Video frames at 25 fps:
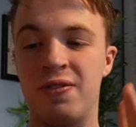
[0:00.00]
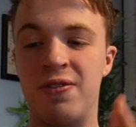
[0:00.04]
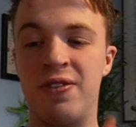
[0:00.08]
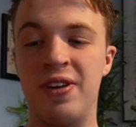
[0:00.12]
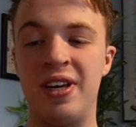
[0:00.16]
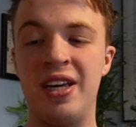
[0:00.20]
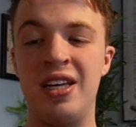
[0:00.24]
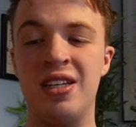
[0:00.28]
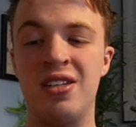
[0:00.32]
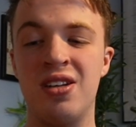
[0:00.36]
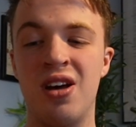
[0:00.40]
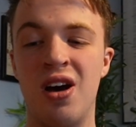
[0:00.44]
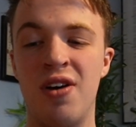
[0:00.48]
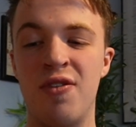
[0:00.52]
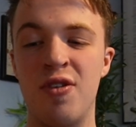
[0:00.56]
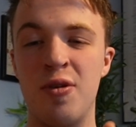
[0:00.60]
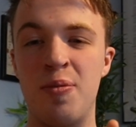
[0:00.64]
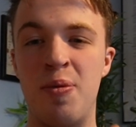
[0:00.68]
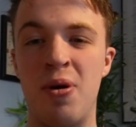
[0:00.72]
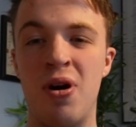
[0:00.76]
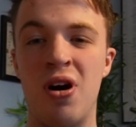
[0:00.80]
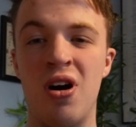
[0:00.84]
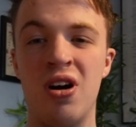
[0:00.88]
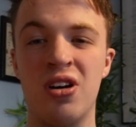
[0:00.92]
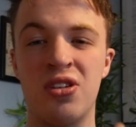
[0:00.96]
These are the
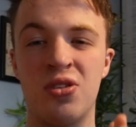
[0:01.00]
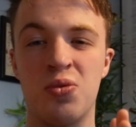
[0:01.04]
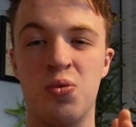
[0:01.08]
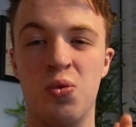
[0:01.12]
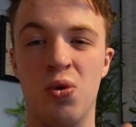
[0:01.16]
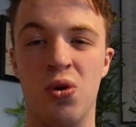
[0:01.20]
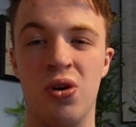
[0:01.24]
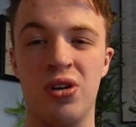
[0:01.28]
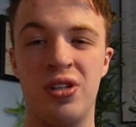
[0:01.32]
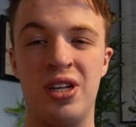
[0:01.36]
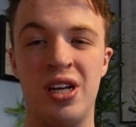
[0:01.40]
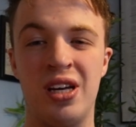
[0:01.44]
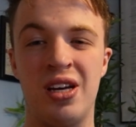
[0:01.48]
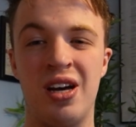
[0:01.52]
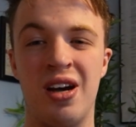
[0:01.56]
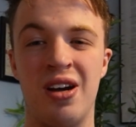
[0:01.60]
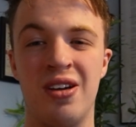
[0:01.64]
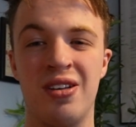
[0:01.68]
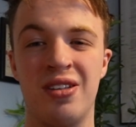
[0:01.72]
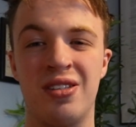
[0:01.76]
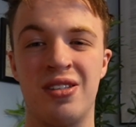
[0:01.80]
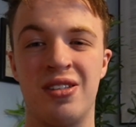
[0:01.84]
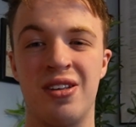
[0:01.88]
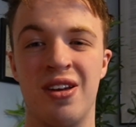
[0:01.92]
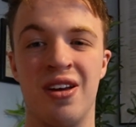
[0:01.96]
park's water
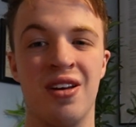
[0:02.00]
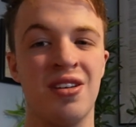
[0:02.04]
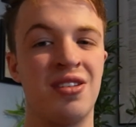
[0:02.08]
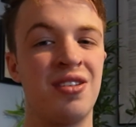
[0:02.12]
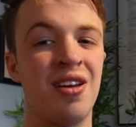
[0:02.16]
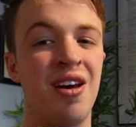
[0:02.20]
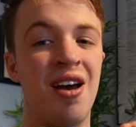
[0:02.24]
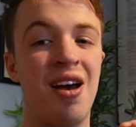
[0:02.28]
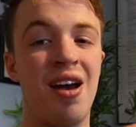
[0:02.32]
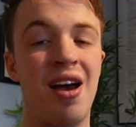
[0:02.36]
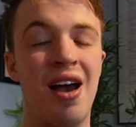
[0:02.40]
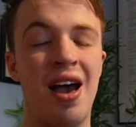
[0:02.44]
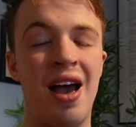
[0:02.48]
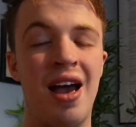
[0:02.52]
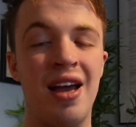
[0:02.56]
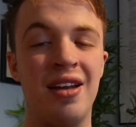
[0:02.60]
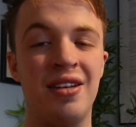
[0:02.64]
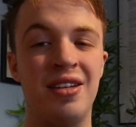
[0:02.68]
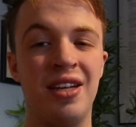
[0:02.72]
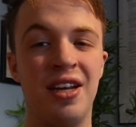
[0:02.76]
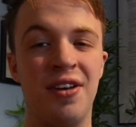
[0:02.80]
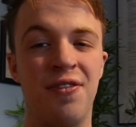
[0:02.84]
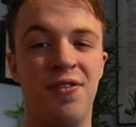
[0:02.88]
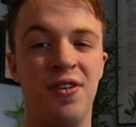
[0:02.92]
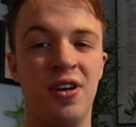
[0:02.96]
coasters, and
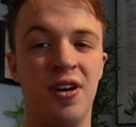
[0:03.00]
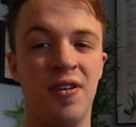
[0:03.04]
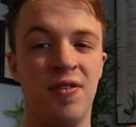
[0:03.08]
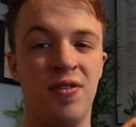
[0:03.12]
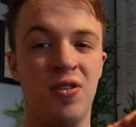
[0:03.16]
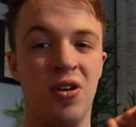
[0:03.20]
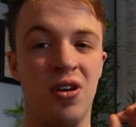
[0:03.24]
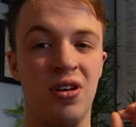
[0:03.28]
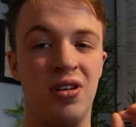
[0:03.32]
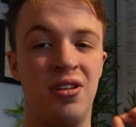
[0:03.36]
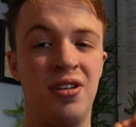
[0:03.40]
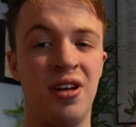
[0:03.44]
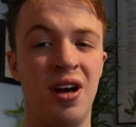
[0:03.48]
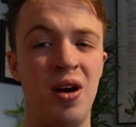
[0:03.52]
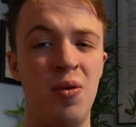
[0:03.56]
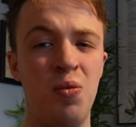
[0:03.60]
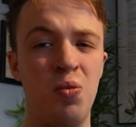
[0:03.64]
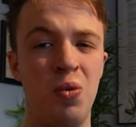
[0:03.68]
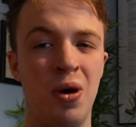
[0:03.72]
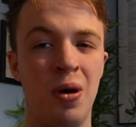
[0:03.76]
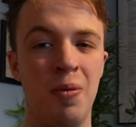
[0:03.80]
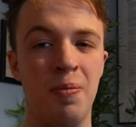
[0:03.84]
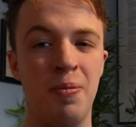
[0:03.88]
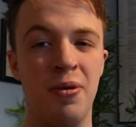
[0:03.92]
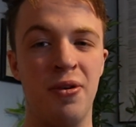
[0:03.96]
if you have not done
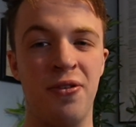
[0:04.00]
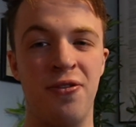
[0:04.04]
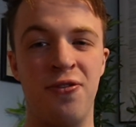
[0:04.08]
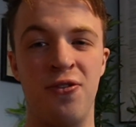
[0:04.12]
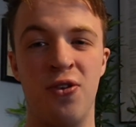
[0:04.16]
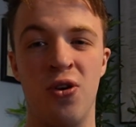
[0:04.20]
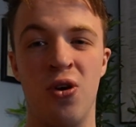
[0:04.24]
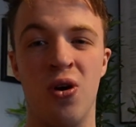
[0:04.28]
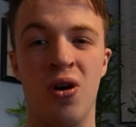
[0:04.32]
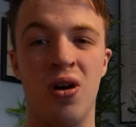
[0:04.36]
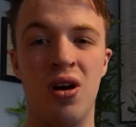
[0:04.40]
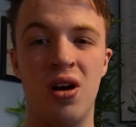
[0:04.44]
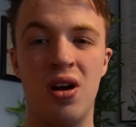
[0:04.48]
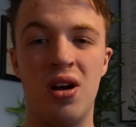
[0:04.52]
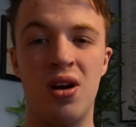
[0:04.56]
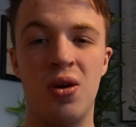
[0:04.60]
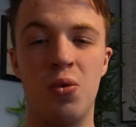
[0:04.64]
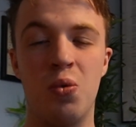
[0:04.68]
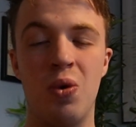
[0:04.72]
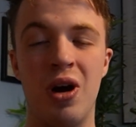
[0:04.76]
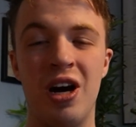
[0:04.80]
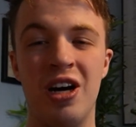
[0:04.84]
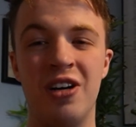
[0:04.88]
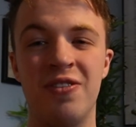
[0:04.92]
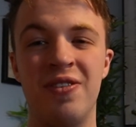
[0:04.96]
one before,
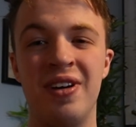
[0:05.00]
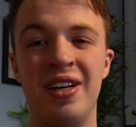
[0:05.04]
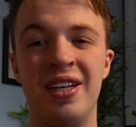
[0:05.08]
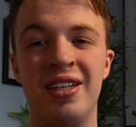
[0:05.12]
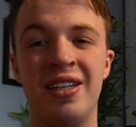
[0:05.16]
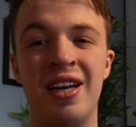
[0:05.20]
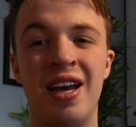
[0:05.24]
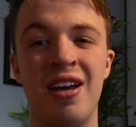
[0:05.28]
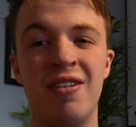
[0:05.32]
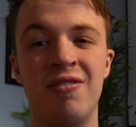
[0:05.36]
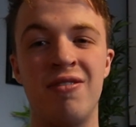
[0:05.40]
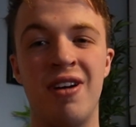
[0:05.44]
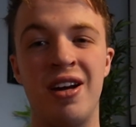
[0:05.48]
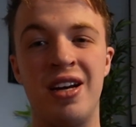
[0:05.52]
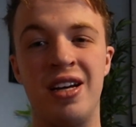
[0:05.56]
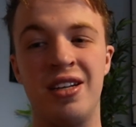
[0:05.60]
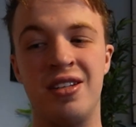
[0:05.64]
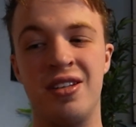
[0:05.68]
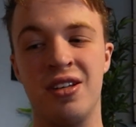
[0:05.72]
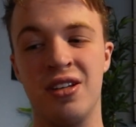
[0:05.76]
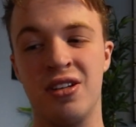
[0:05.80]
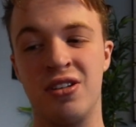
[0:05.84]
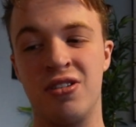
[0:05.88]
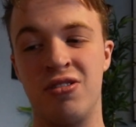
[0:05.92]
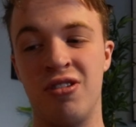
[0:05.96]
well then get ready
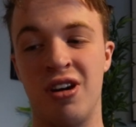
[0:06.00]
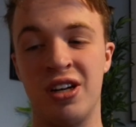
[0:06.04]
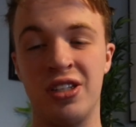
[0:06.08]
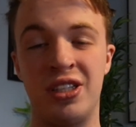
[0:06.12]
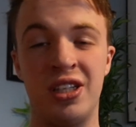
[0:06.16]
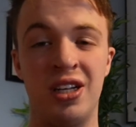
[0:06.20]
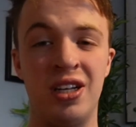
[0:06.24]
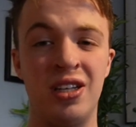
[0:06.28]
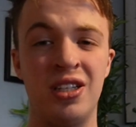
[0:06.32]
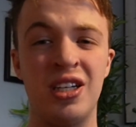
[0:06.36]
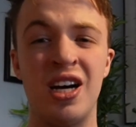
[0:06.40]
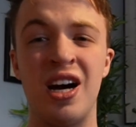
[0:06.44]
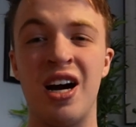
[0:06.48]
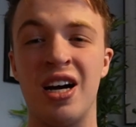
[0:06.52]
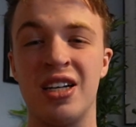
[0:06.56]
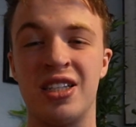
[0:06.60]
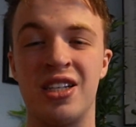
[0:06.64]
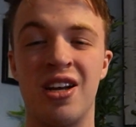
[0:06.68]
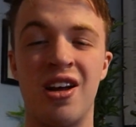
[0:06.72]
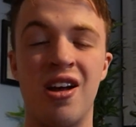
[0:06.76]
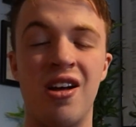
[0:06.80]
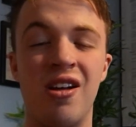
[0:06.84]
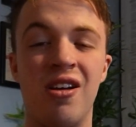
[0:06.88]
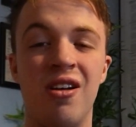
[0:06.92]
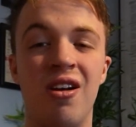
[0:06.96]
to crush and gush
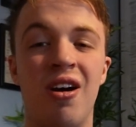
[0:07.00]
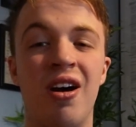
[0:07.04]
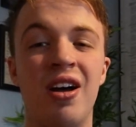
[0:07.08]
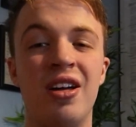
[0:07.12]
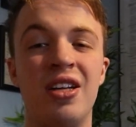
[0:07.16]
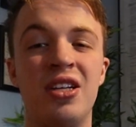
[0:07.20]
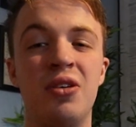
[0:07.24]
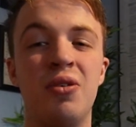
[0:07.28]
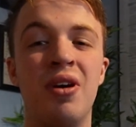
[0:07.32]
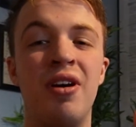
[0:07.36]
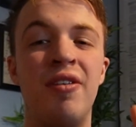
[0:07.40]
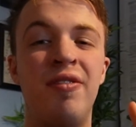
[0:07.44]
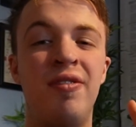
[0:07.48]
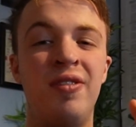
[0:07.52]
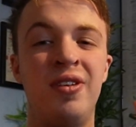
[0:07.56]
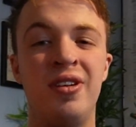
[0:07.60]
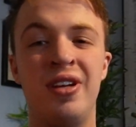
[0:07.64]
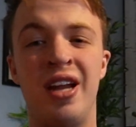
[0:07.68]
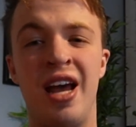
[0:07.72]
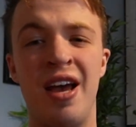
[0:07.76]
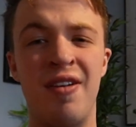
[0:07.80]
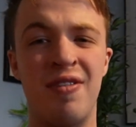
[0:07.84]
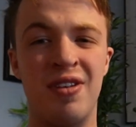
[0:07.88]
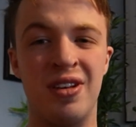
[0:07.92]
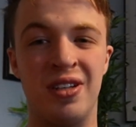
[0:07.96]
like you have
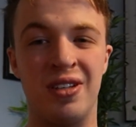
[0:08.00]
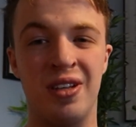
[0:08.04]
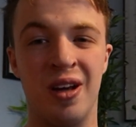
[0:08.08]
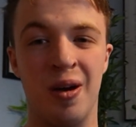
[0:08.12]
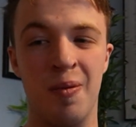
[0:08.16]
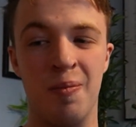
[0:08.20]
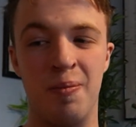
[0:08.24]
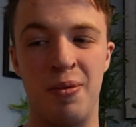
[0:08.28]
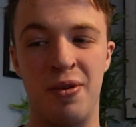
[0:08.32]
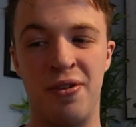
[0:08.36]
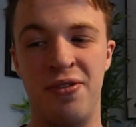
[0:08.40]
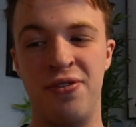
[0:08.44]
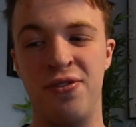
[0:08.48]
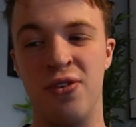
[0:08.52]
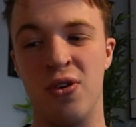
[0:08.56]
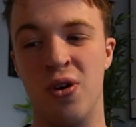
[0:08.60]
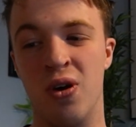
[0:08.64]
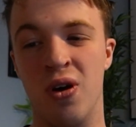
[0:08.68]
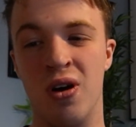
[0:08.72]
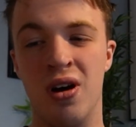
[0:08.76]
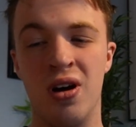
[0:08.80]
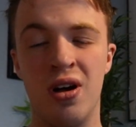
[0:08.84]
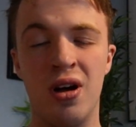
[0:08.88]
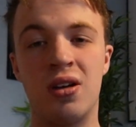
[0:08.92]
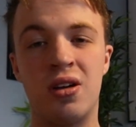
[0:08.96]
never done
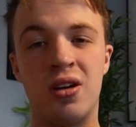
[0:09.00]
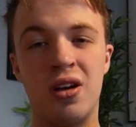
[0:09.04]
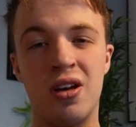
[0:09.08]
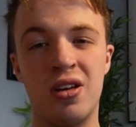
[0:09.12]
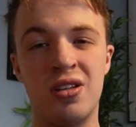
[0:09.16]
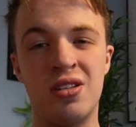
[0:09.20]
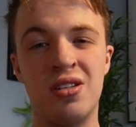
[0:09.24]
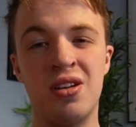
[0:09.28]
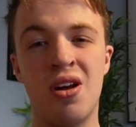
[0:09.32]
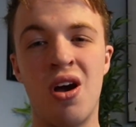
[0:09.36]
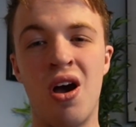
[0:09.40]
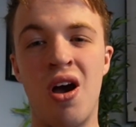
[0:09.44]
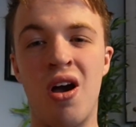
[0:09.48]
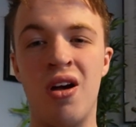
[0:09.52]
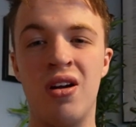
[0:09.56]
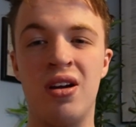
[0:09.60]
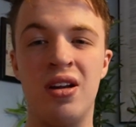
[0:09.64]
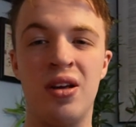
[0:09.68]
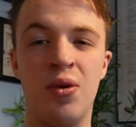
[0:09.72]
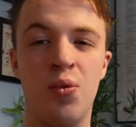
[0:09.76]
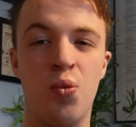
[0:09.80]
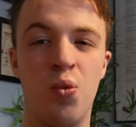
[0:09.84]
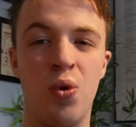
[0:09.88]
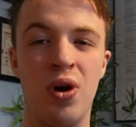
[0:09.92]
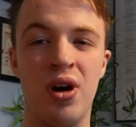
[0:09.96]
before, cause not
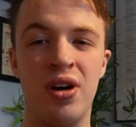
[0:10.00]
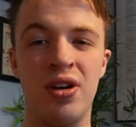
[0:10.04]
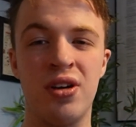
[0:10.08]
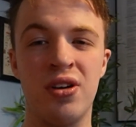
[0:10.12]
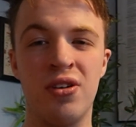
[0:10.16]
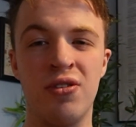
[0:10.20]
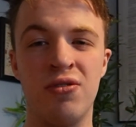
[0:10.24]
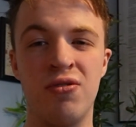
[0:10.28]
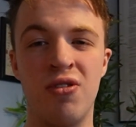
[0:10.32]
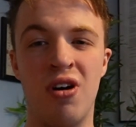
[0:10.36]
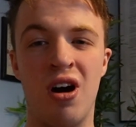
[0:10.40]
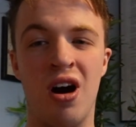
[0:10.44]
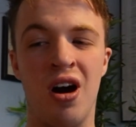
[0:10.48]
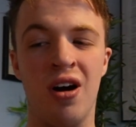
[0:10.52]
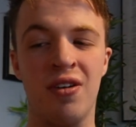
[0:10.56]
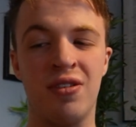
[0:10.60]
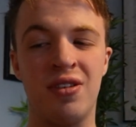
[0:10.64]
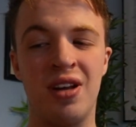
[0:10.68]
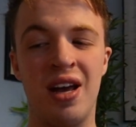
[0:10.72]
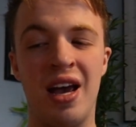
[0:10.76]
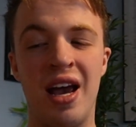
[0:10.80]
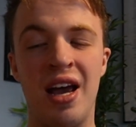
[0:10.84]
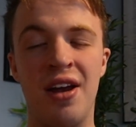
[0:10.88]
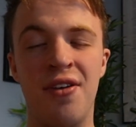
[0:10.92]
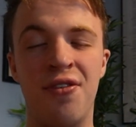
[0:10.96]
only will your raft
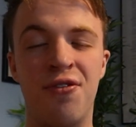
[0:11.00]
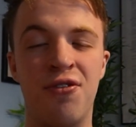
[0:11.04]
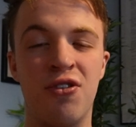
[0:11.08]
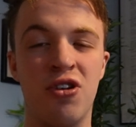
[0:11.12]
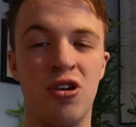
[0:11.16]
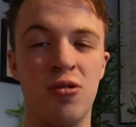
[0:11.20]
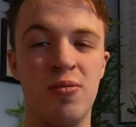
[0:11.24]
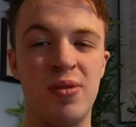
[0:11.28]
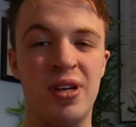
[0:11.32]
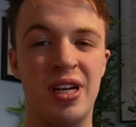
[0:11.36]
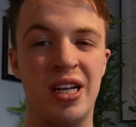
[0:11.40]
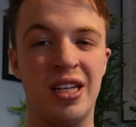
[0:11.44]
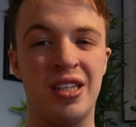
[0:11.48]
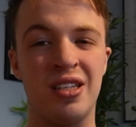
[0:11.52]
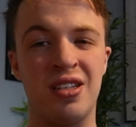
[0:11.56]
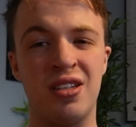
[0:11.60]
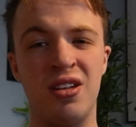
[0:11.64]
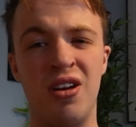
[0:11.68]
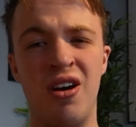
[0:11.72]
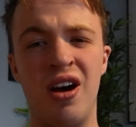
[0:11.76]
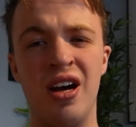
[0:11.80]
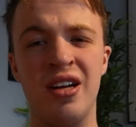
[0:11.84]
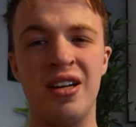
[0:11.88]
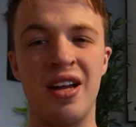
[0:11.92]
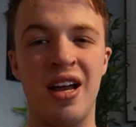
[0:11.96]
head through many
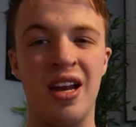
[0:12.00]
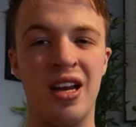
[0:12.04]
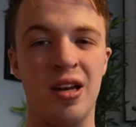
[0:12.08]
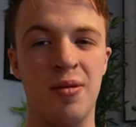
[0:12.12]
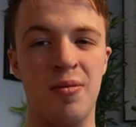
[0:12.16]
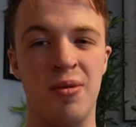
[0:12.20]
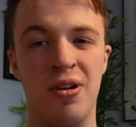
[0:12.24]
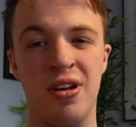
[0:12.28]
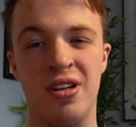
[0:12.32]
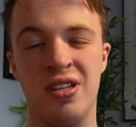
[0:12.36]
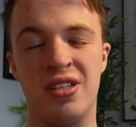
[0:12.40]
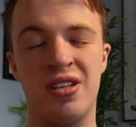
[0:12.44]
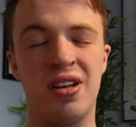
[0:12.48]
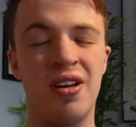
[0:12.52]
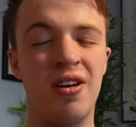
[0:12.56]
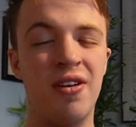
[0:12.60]
side elements,